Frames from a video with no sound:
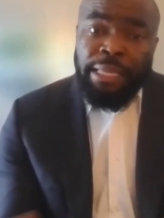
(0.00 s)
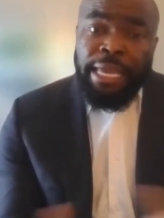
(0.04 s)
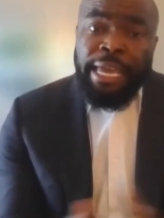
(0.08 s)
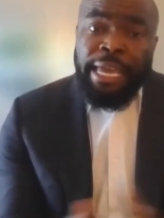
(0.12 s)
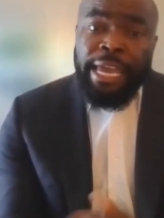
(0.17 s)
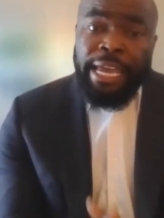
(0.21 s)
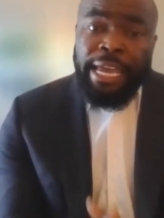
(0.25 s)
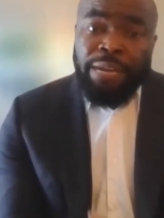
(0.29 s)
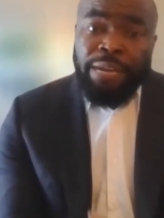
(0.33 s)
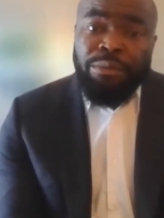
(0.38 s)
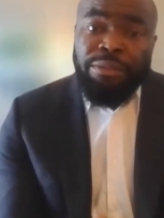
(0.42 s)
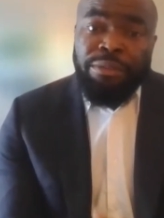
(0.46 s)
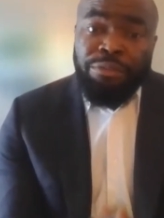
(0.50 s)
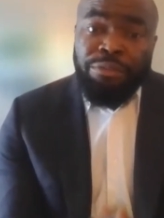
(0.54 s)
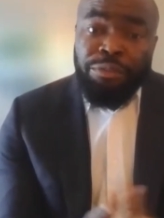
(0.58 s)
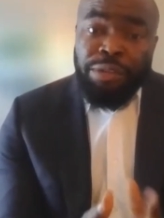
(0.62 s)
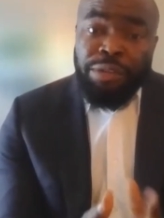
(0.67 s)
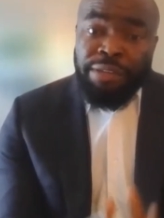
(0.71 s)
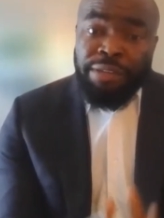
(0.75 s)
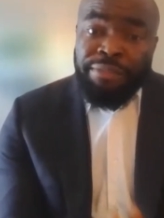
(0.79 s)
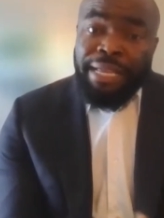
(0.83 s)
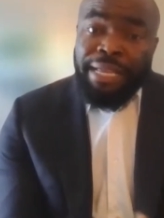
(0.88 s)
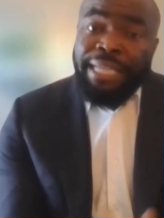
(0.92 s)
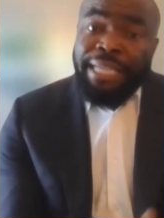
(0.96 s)
And if,
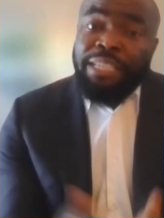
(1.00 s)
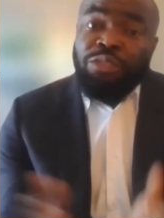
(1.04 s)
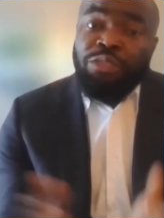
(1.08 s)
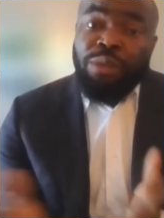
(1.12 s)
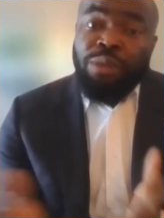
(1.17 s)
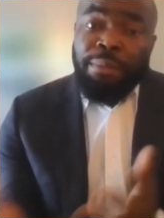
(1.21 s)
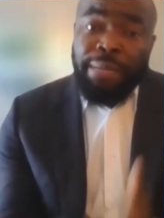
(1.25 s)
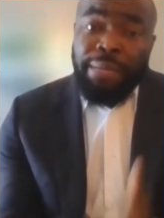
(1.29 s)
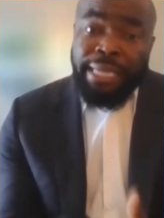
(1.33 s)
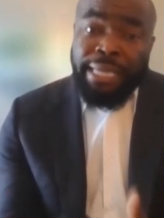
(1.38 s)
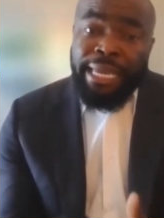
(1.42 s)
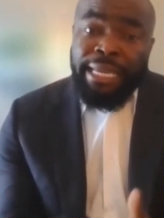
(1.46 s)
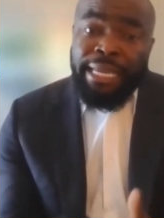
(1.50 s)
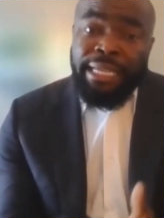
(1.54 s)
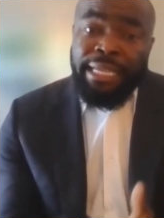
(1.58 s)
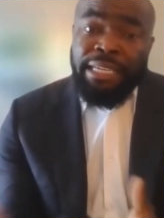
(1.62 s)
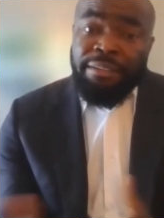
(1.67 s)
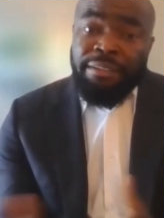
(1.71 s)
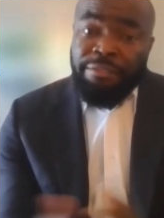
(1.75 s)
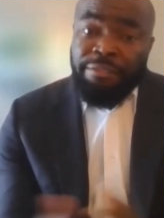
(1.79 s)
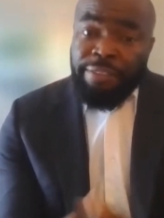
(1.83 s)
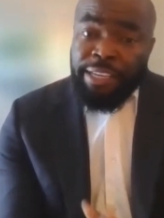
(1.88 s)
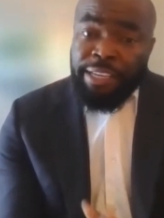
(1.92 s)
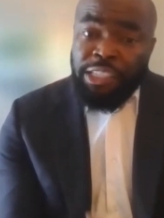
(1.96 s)
if that is replicated in
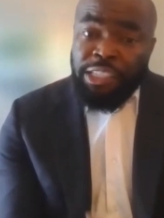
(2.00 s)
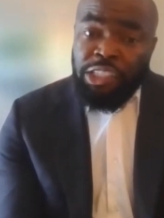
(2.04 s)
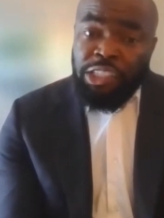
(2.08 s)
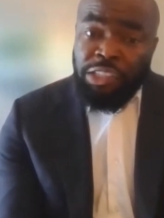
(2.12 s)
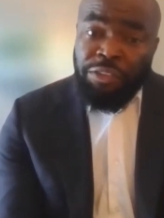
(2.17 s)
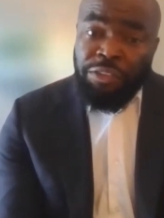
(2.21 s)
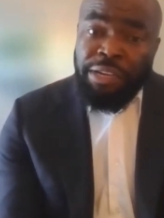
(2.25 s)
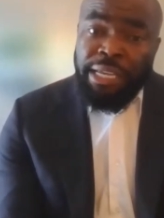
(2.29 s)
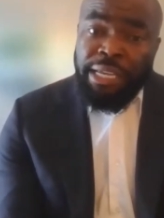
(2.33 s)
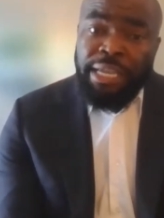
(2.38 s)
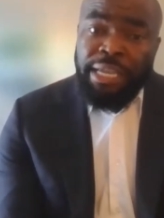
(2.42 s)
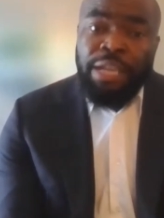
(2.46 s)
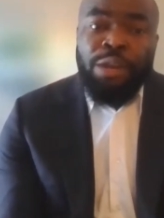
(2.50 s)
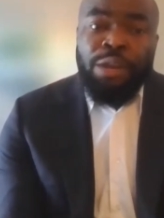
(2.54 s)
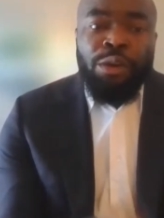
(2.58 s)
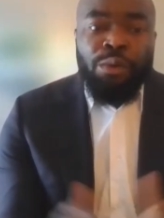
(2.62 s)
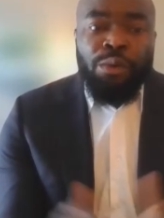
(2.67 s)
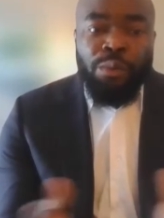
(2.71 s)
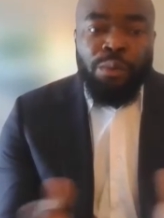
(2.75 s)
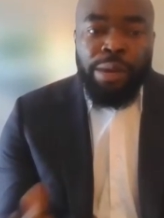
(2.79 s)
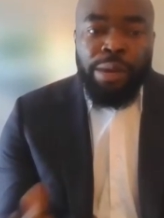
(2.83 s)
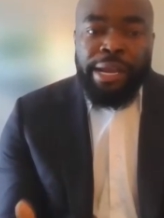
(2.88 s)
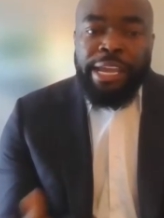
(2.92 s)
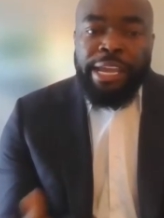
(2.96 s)
phase three,
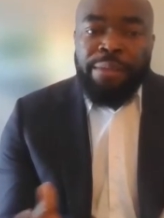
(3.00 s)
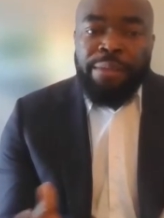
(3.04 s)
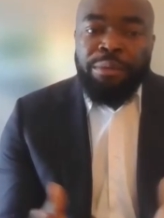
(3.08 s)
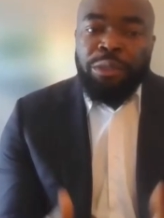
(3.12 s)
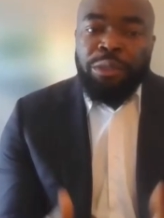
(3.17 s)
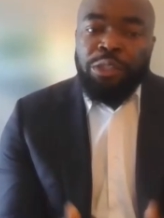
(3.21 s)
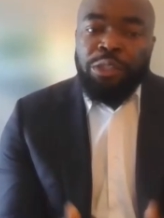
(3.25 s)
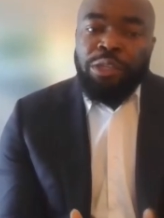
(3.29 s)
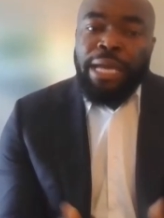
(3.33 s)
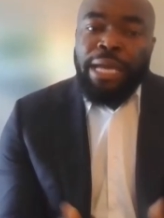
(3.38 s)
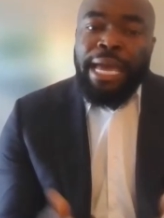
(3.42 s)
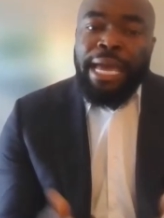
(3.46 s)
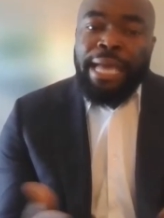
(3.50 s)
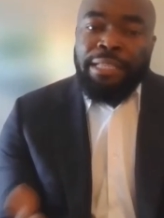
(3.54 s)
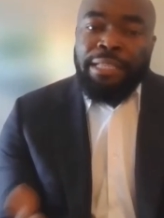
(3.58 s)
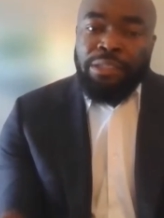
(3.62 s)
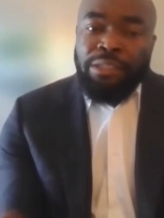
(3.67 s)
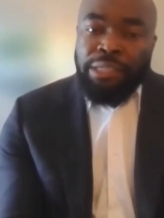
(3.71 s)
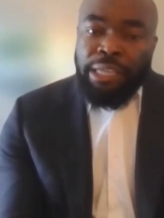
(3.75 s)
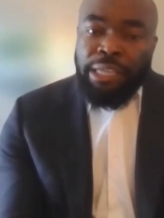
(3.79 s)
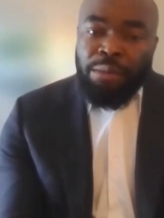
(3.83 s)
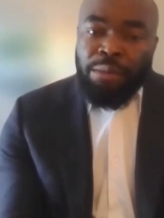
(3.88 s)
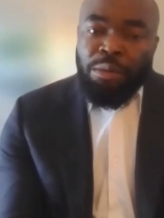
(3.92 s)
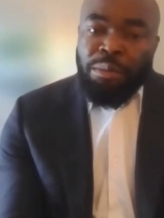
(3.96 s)
we're able to add to
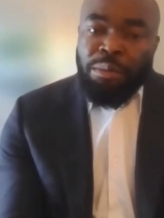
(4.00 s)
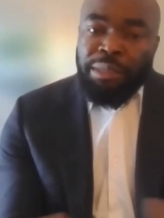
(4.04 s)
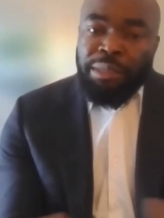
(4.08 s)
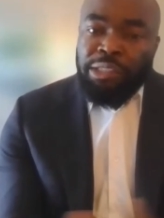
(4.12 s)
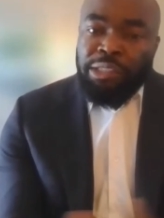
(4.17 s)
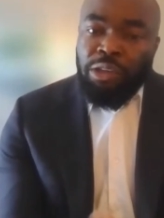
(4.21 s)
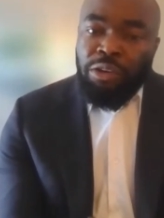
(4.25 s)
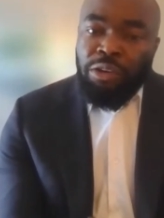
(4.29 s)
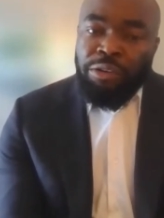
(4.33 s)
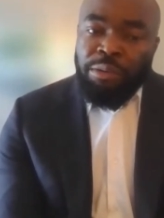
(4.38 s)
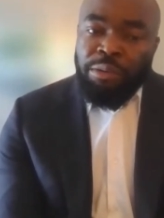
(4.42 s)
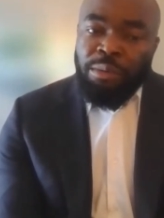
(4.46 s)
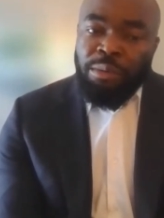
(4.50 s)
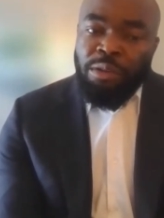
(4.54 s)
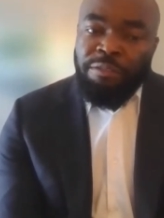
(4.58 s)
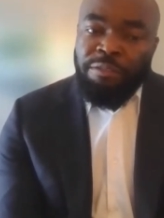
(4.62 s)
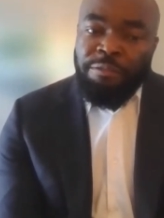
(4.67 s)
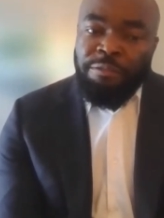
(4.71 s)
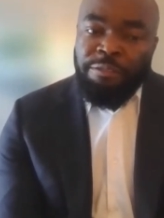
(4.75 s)
the armamentarium of